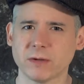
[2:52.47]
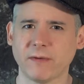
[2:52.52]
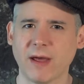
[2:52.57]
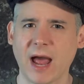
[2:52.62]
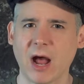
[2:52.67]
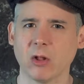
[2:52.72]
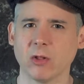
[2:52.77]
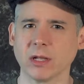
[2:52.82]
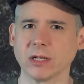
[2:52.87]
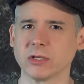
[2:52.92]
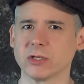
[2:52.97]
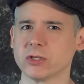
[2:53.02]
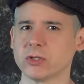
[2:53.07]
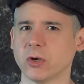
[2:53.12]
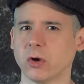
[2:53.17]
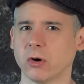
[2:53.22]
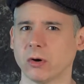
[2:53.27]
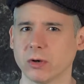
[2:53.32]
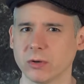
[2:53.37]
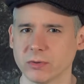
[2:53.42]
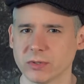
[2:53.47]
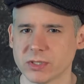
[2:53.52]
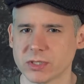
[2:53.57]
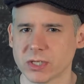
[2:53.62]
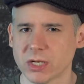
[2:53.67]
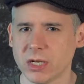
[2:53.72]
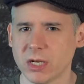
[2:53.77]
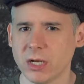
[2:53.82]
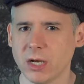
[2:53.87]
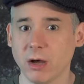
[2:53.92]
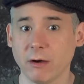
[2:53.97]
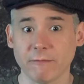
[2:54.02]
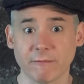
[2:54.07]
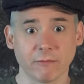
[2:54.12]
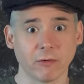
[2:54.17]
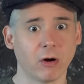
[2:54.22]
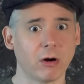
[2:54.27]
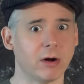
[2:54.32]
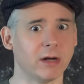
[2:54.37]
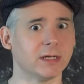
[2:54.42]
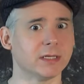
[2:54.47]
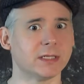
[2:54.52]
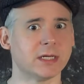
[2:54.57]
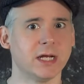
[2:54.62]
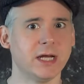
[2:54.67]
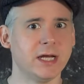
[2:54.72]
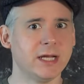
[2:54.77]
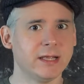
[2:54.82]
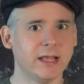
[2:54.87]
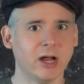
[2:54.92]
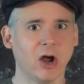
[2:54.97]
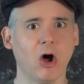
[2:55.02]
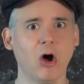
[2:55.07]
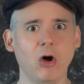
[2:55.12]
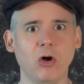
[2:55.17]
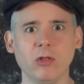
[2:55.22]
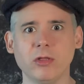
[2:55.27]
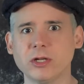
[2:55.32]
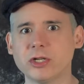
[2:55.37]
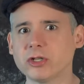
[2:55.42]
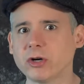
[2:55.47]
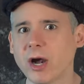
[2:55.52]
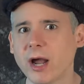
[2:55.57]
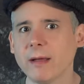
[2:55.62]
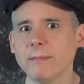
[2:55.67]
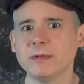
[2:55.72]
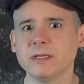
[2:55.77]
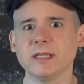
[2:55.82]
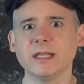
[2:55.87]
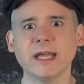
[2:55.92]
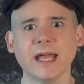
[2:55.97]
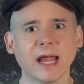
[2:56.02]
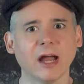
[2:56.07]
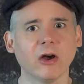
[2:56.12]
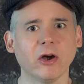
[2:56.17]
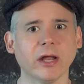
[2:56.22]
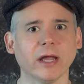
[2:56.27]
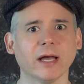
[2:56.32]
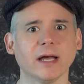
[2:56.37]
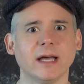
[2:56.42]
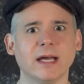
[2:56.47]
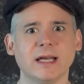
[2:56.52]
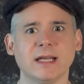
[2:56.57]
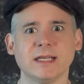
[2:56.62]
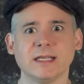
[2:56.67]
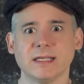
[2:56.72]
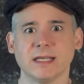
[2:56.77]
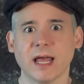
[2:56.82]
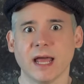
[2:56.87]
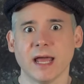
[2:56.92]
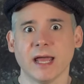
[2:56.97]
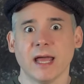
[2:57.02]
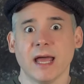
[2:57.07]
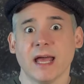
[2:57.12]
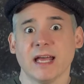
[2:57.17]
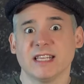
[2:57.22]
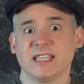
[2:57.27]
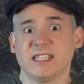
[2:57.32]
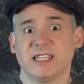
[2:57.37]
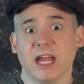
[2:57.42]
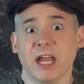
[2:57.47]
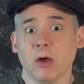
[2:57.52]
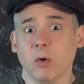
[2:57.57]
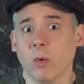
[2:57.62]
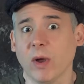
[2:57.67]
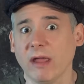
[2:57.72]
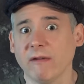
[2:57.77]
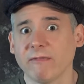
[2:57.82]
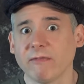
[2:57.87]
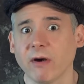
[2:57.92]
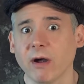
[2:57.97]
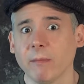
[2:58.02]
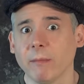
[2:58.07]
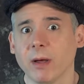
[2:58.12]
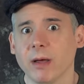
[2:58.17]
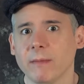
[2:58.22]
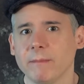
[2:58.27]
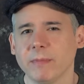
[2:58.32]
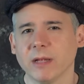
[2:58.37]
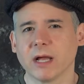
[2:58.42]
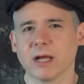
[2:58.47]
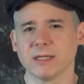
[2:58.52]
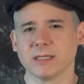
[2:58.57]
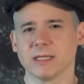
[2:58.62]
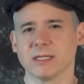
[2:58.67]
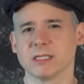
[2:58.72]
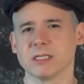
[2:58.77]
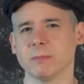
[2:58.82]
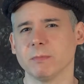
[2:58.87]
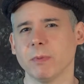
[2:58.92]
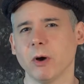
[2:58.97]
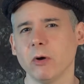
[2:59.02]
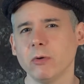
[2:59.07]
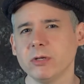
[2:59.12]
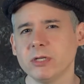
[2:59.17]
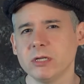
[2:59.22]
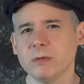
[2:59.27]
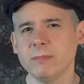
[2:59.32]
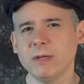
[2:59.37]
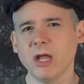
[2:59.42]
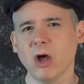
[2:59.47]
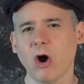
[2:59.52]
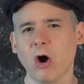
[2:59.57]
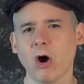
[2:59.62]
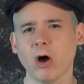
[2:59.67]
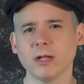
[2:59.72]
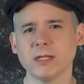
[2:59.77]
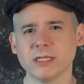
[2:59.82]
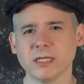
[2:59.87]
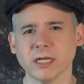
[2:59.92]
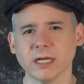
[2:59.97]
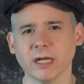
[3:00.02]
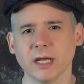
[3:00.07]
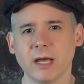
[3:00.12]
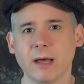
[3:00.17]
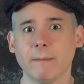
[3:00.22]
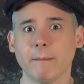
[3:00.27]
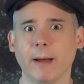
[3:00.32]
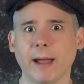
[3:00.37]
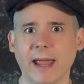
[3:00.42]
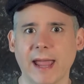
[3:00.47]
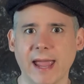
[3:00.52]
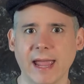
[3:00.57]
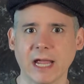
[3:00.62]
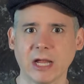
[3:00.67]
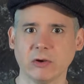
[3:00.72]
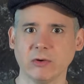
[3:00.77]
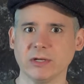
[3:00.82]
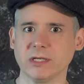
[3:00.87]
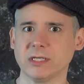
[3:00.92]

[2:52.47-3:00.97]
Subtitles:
of Howling Sorrows, a forest that all the tribes in the area say stay away from because it's supposed to be haunted by angry